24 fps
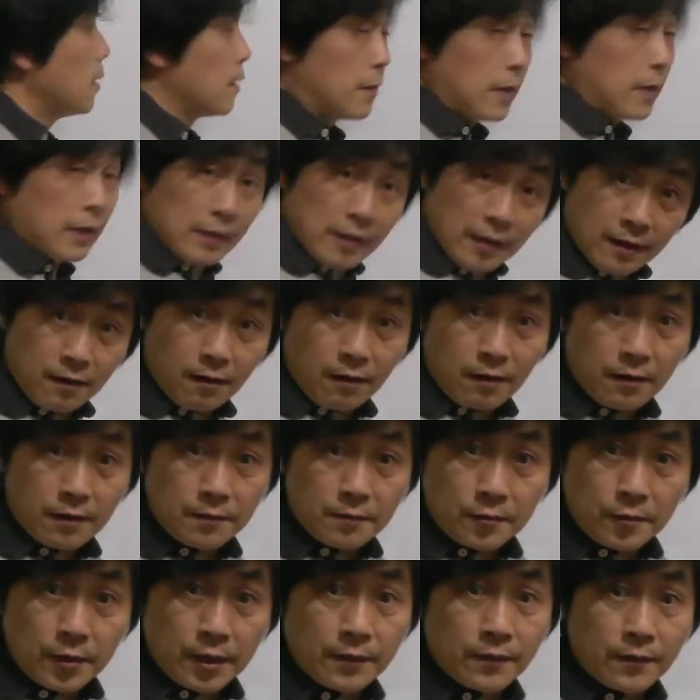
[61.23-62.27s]
reticulum.
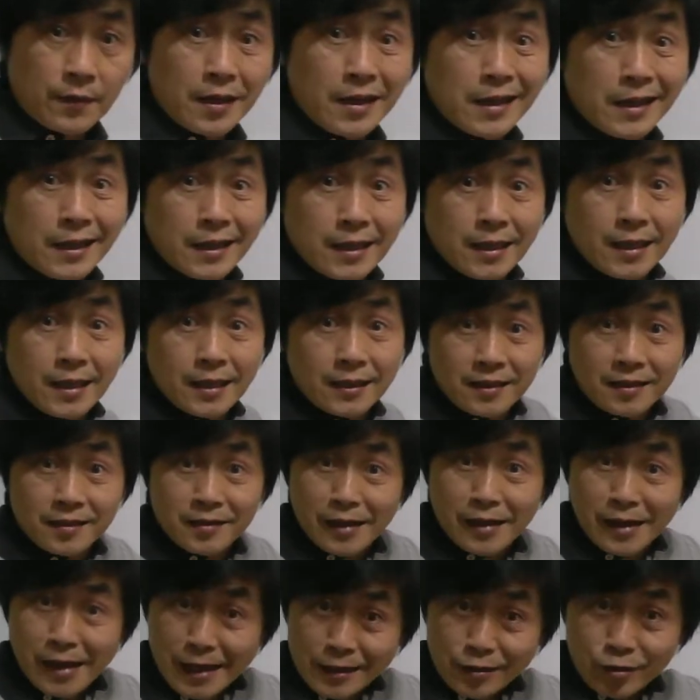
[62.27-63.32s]
It
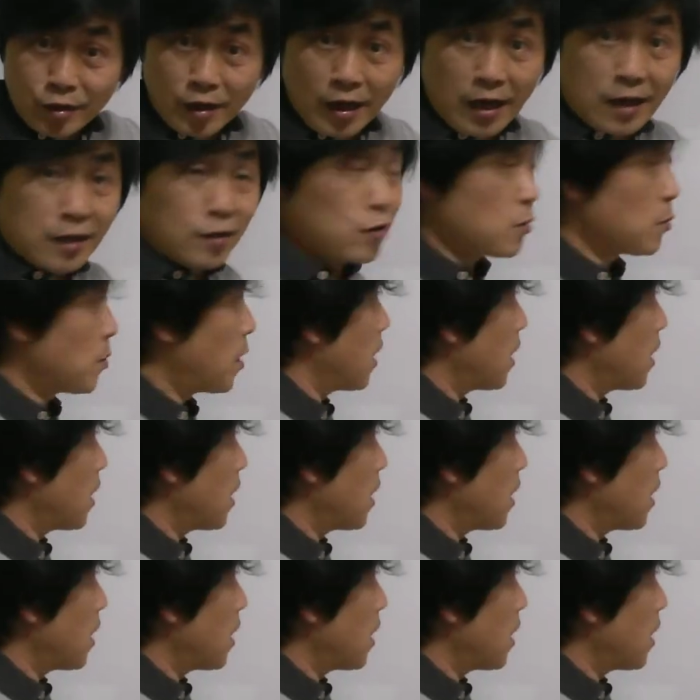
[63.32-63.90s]
releases calcium